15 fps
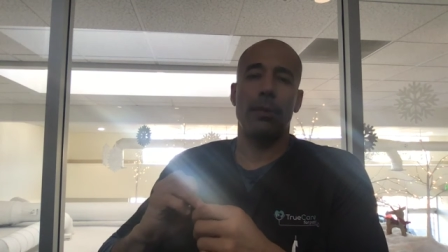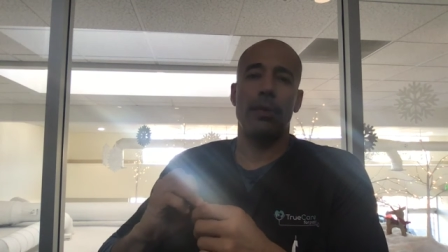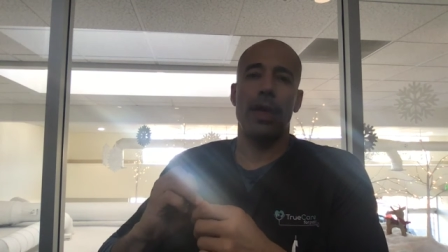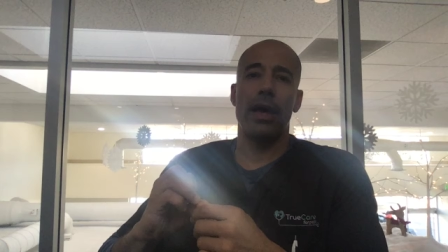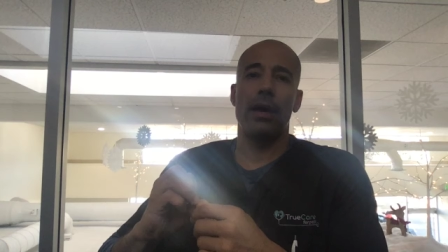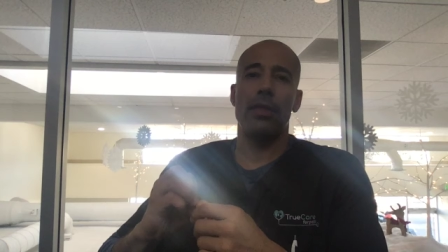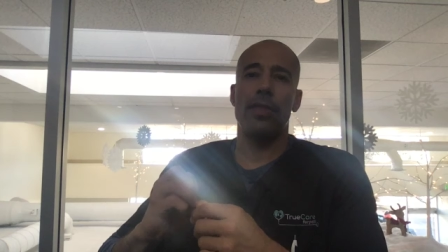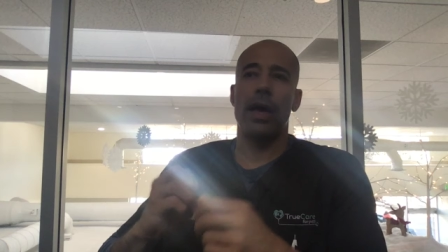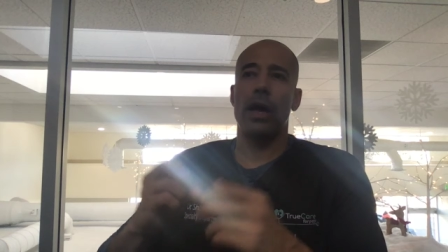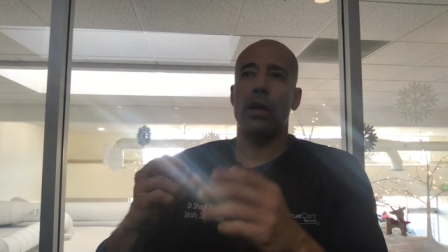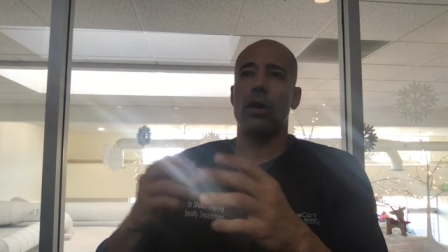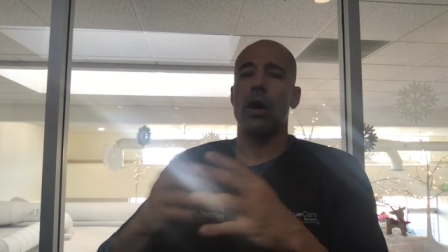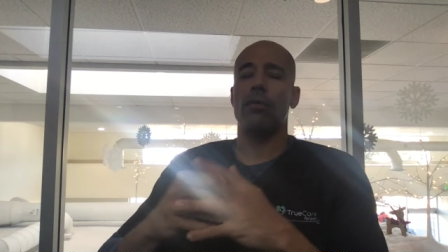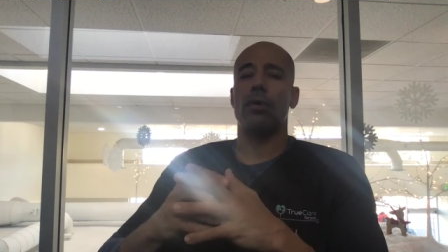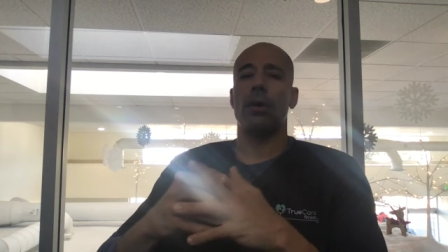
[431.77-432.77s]
but they
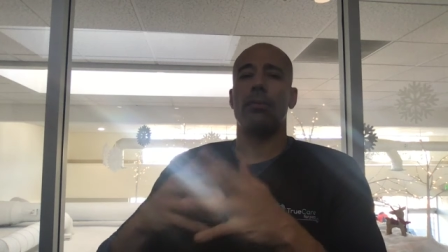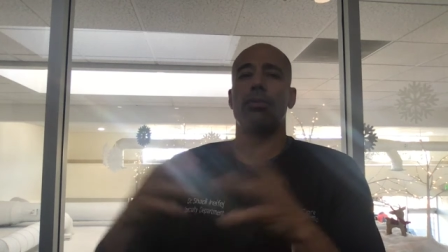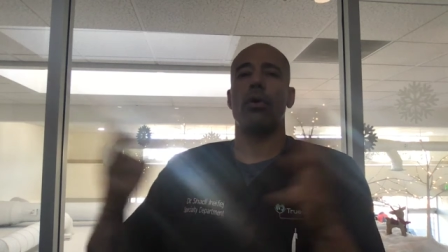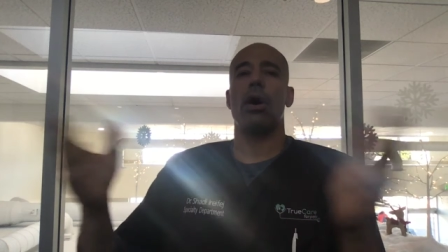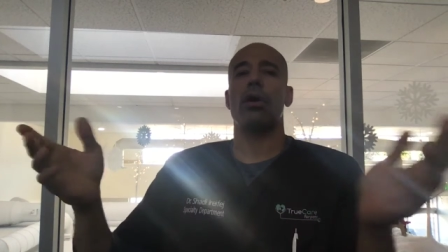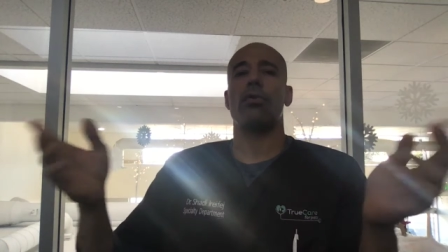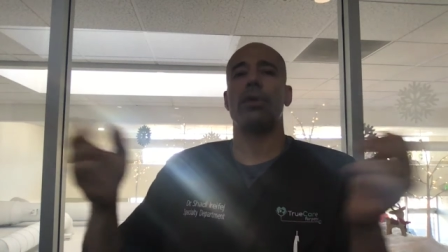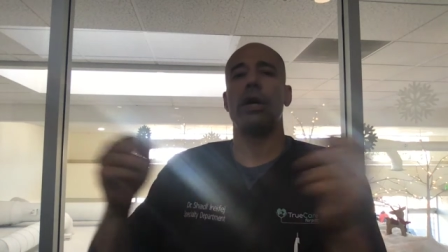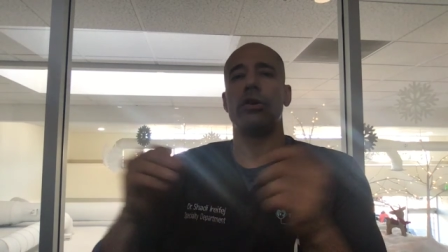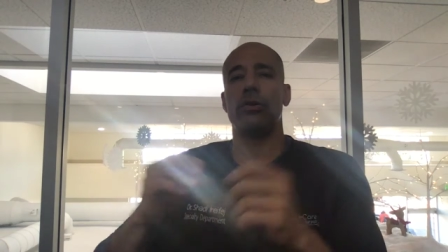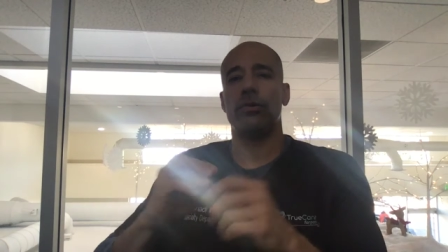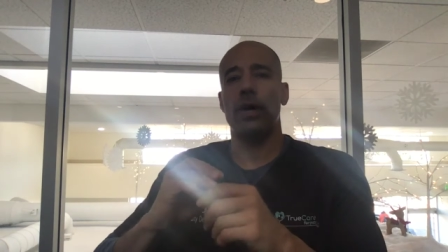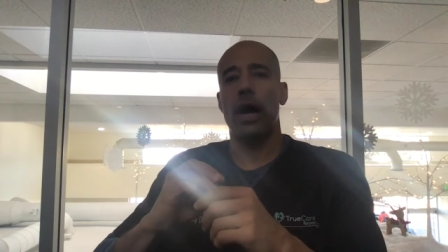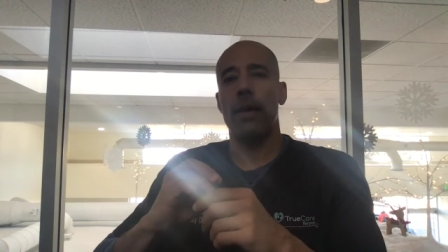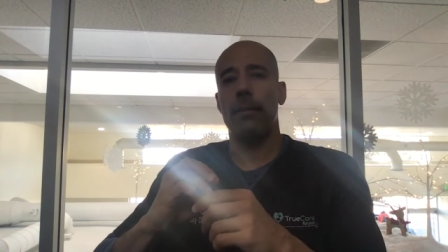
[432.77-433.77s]
cover a broad range
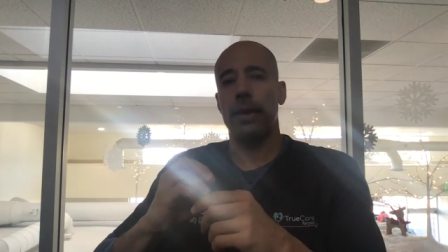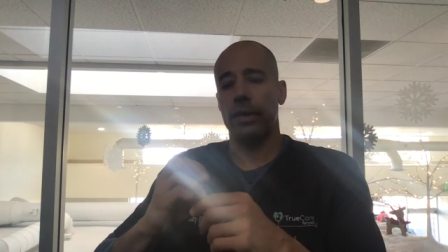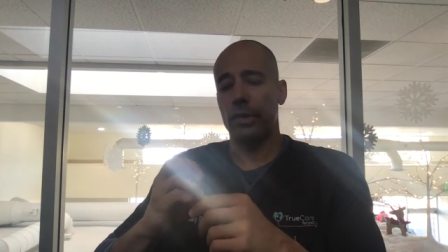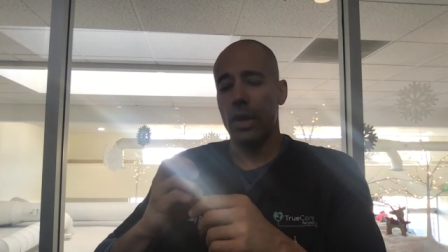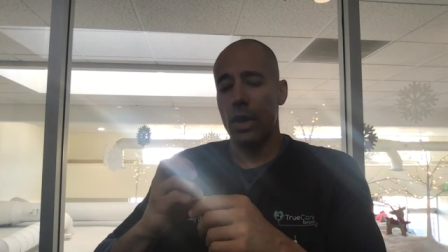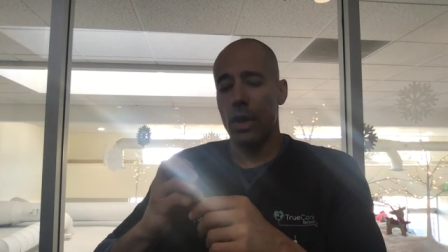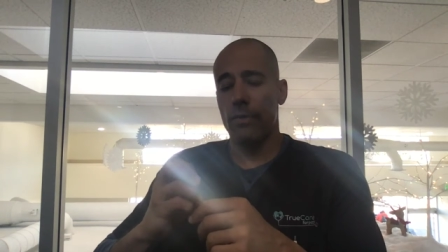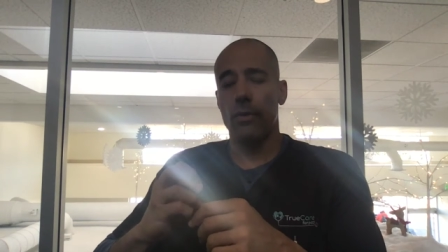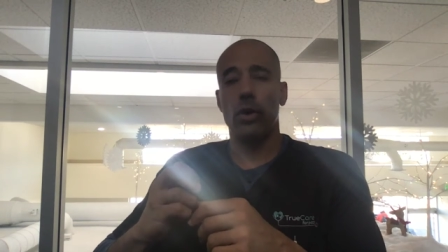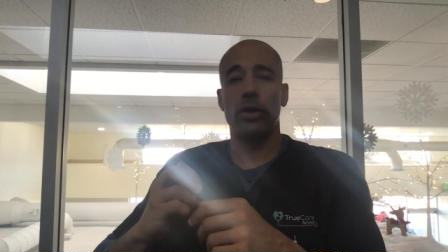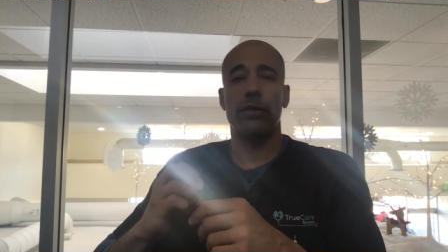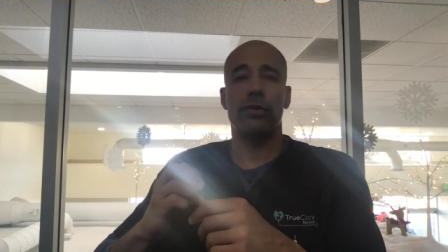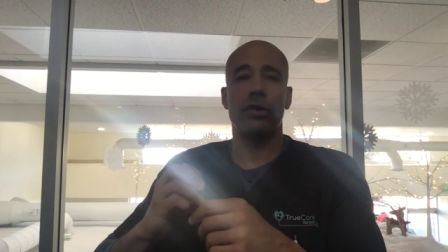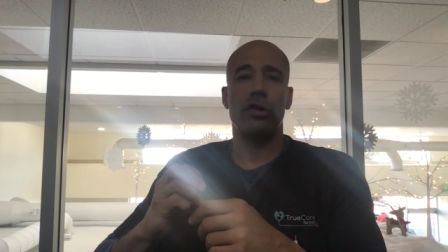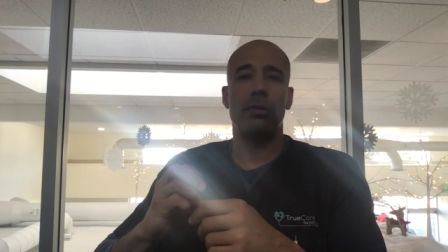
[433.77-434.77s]
of topics of all
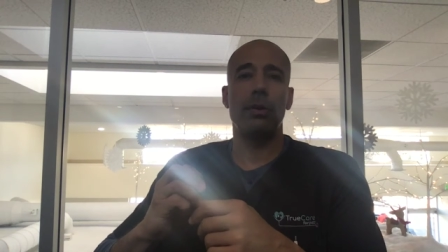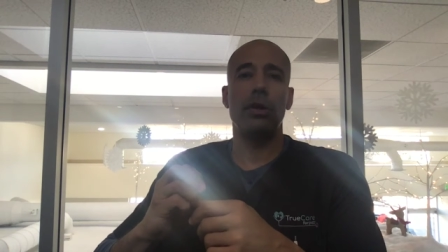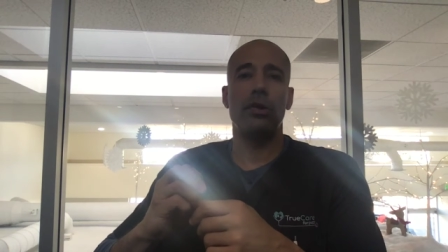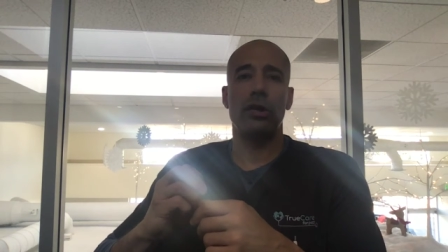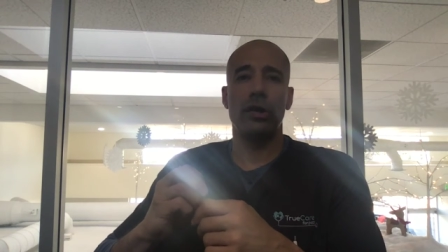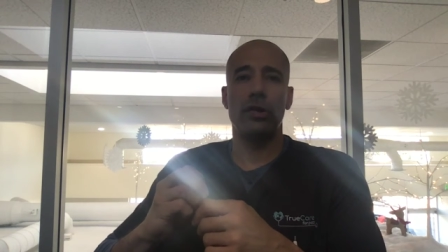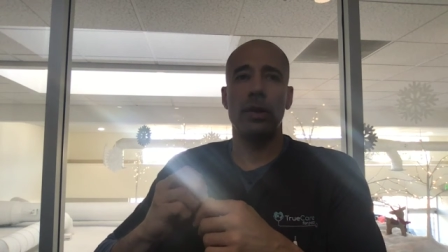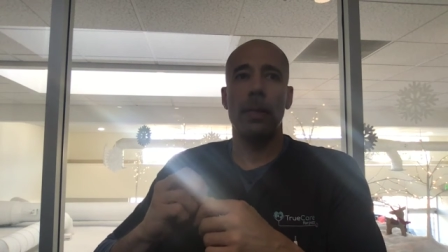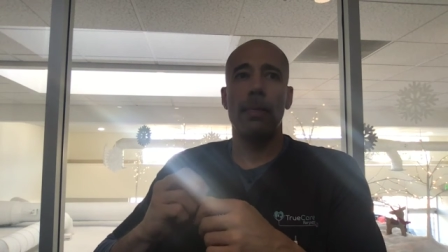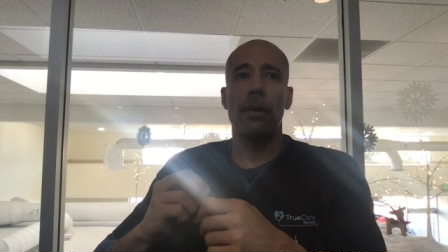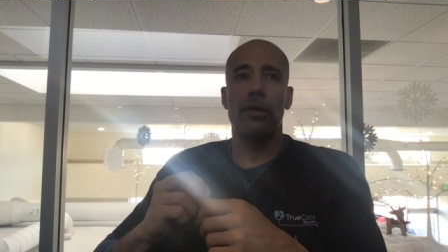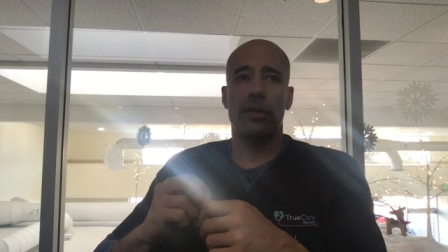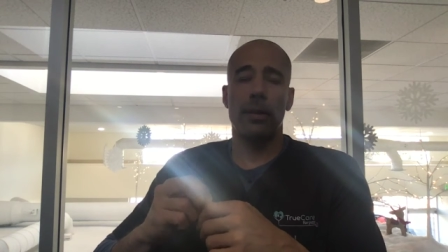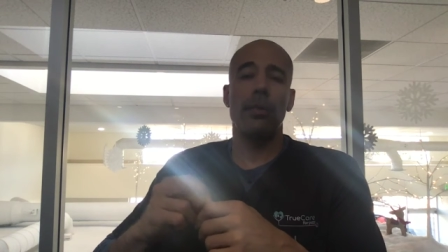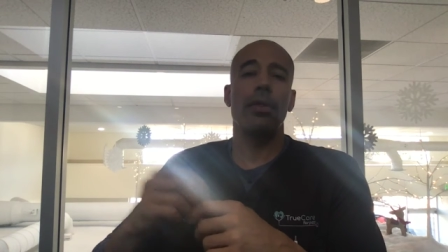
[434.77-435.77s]
different species.
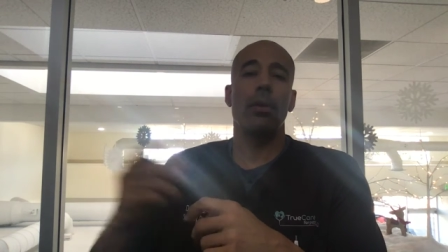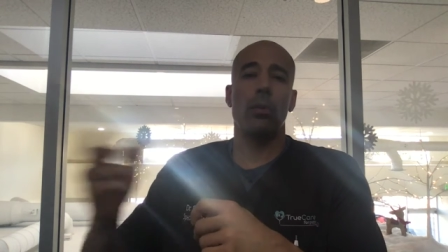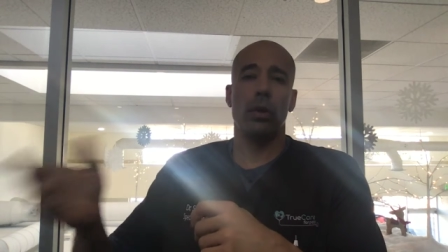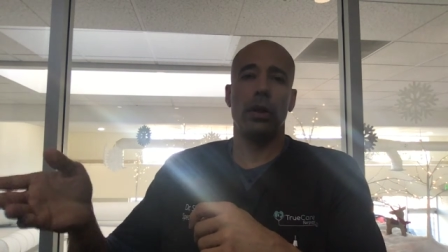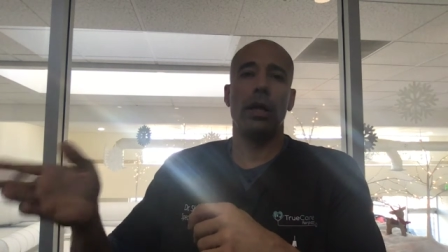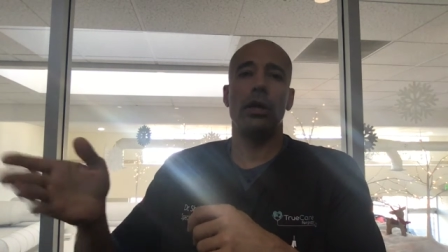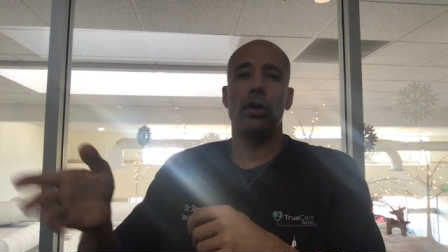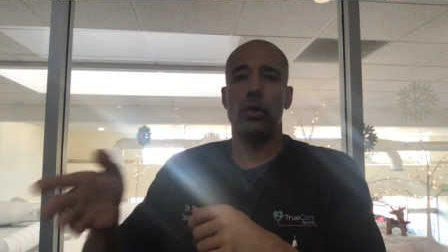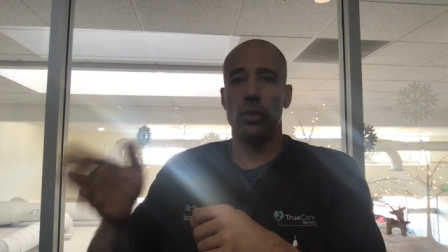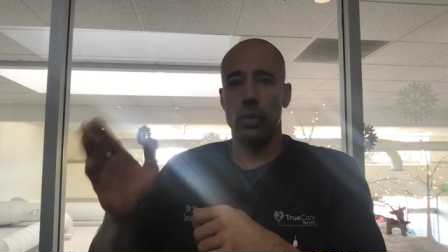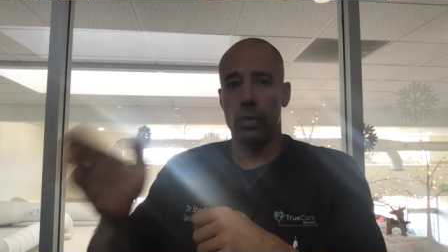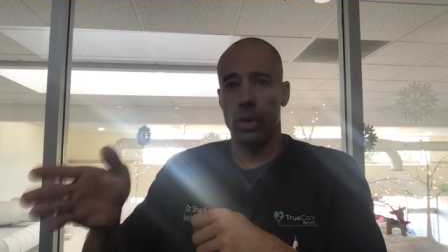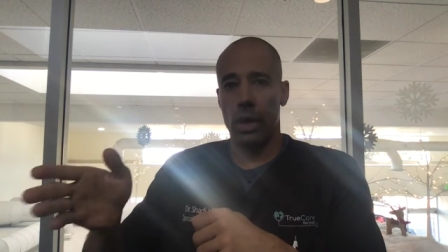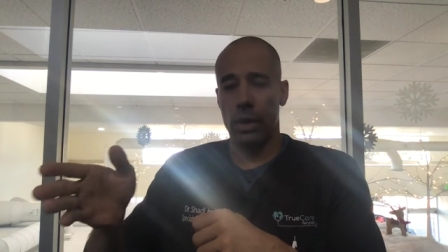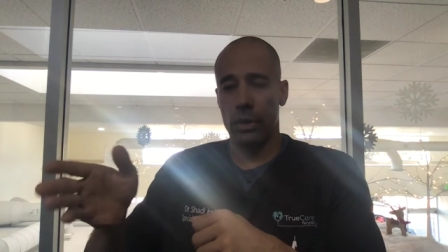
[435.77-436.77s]
Some of them will let you